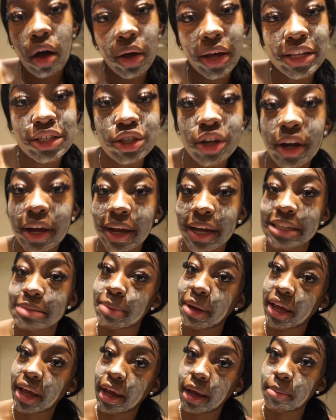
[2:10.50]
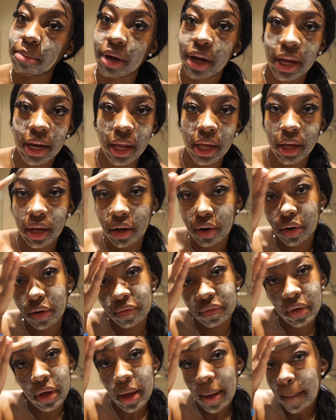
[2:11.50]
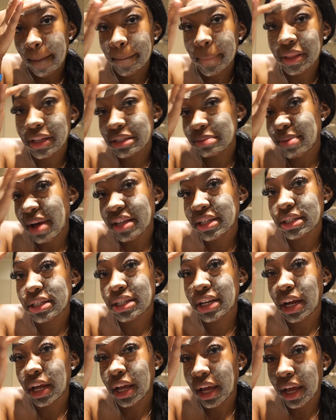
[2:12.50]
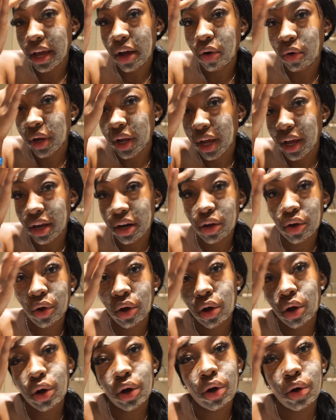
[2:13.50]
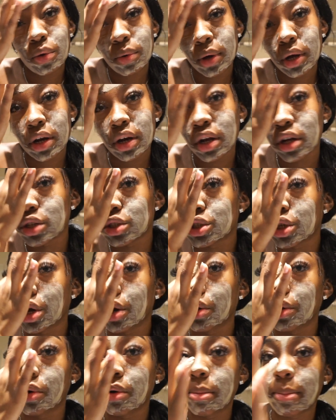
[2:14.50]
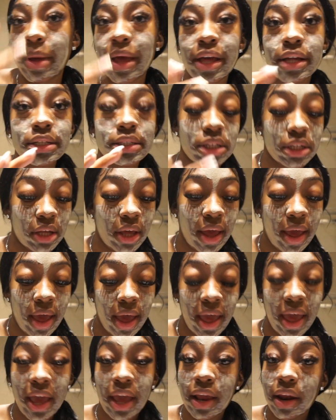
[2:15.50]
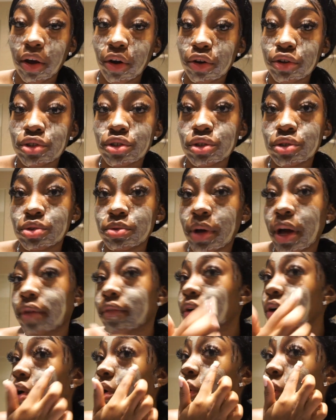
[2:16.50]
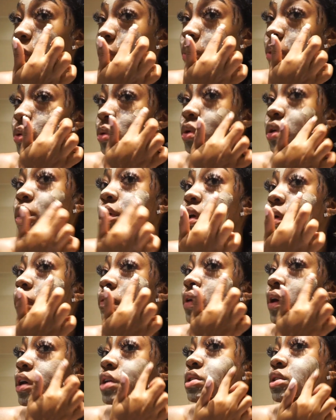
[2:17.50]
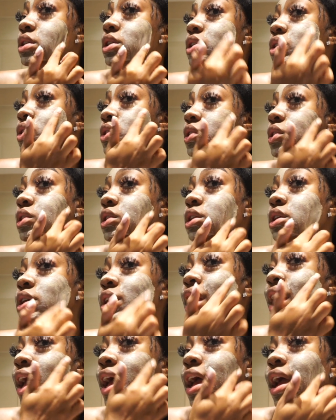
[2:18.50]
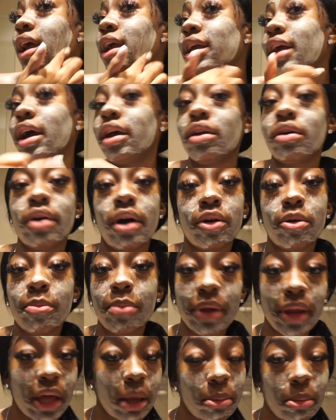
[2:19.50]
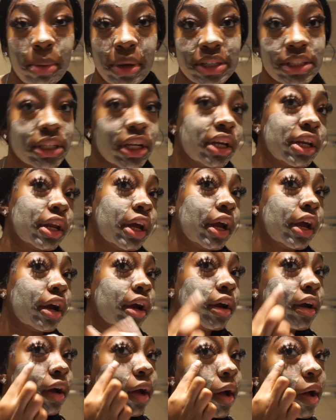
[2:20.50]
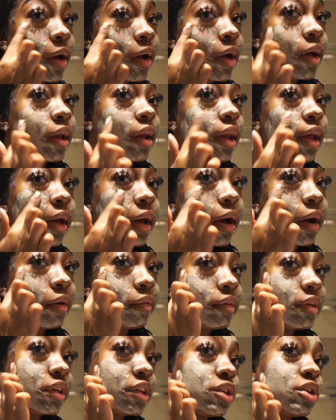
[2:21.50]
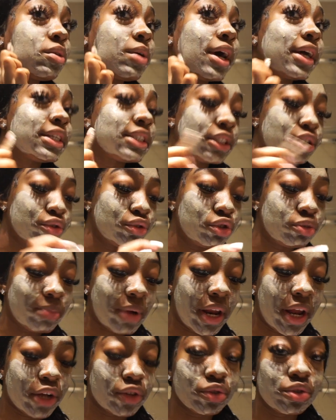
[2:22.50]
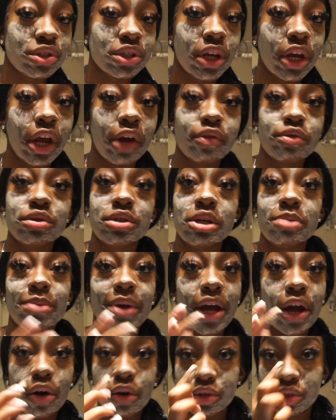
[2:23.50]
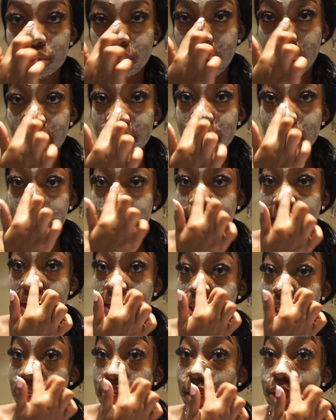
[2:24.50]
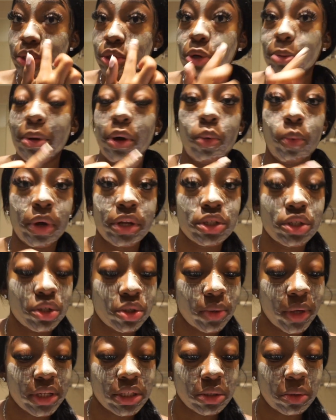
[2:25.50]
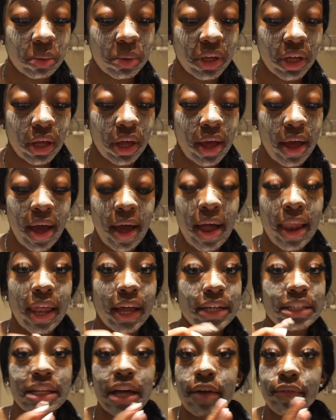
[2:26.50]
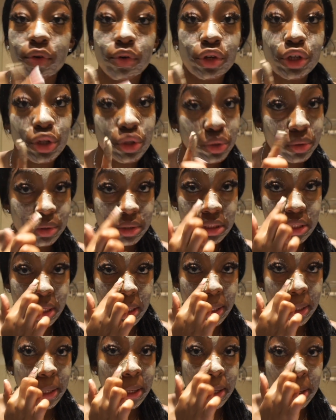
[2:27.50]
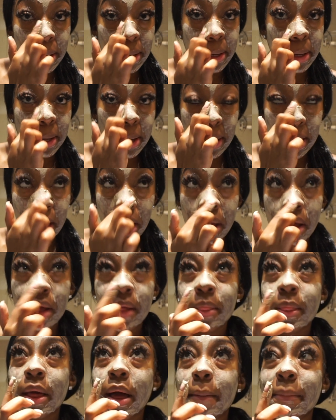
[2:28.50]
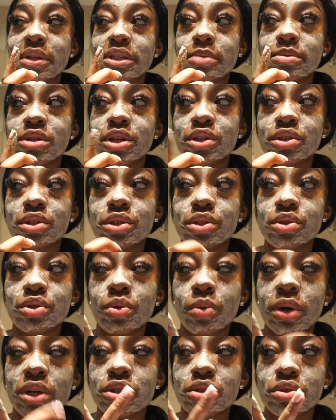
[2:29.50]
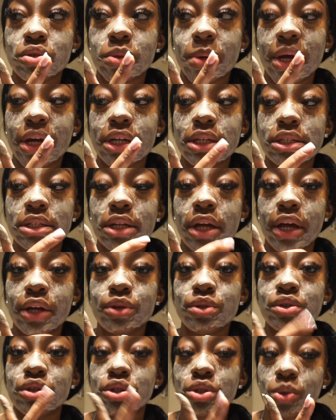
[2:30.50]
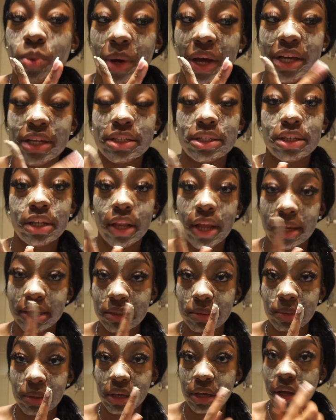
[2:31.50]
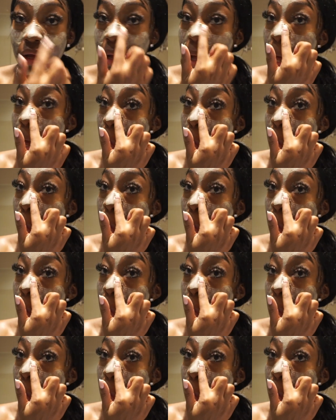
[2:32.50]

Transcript: Okay, sorry guys, my camera had like cut off. But this mask is an organic coconut charcoal mask. And I also do have a code if you guys are interested. And y'all know I don't play with my skincare. Like, I really don't. I still use my natural skincare routine, but I also add this mask and I do about once or twice a week. Like I said, I've only used it. How many times did I use it? Once or twice? I used it twice last week.